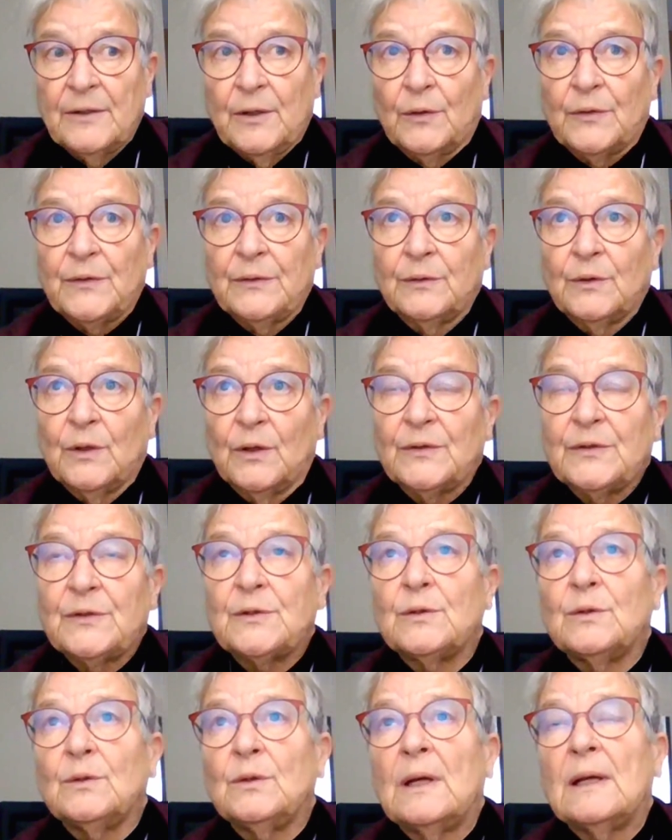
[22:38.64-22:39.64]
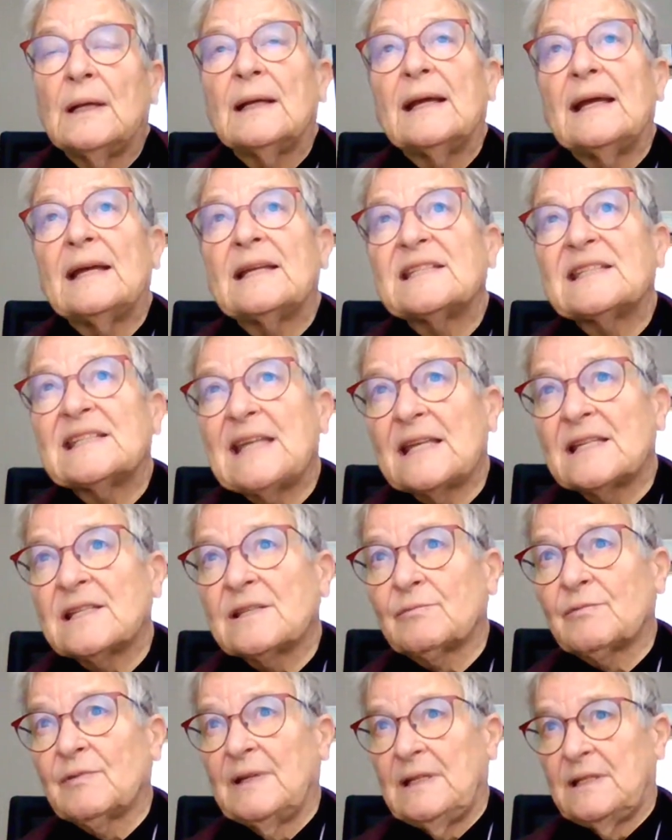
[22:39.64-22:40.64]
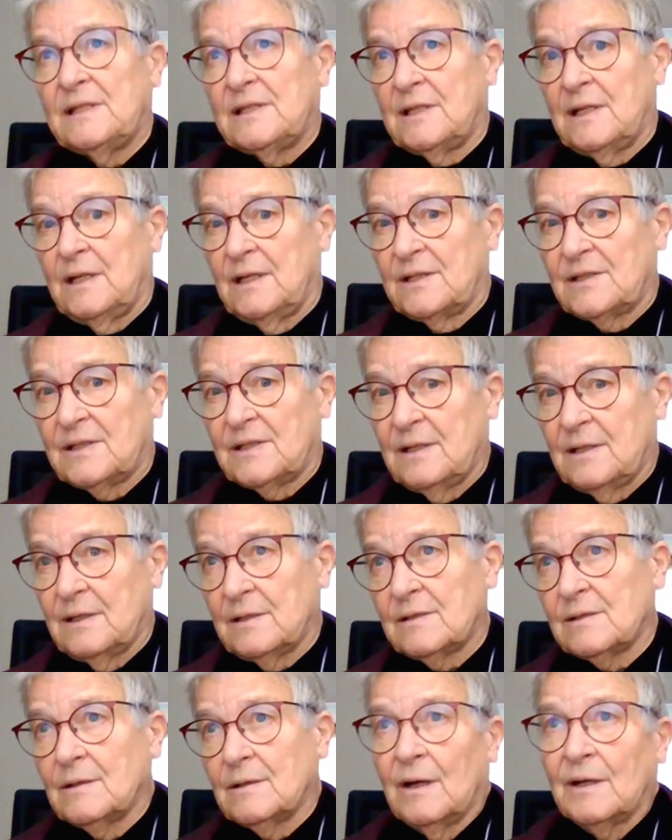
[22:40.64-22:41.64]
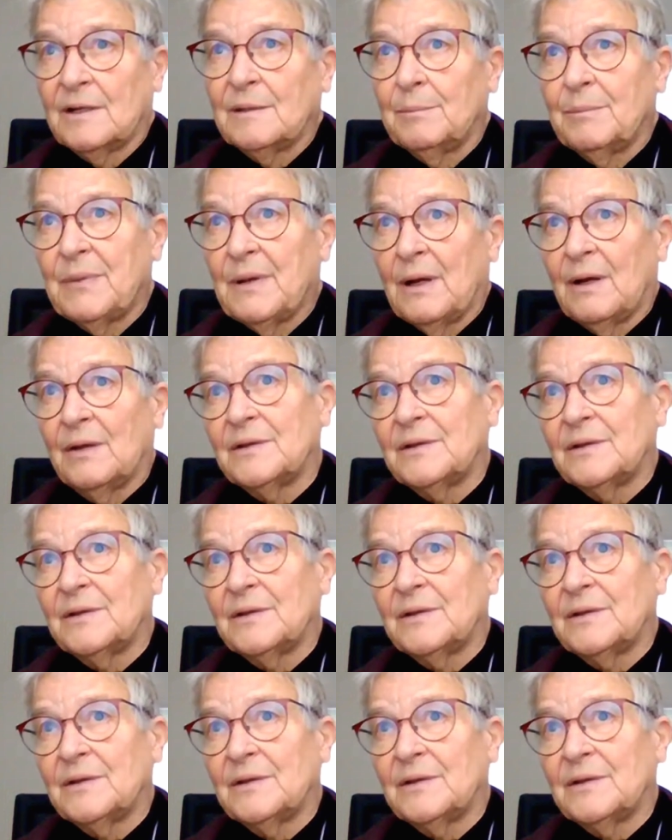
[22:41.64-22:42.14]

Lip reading: Not to assess researchers on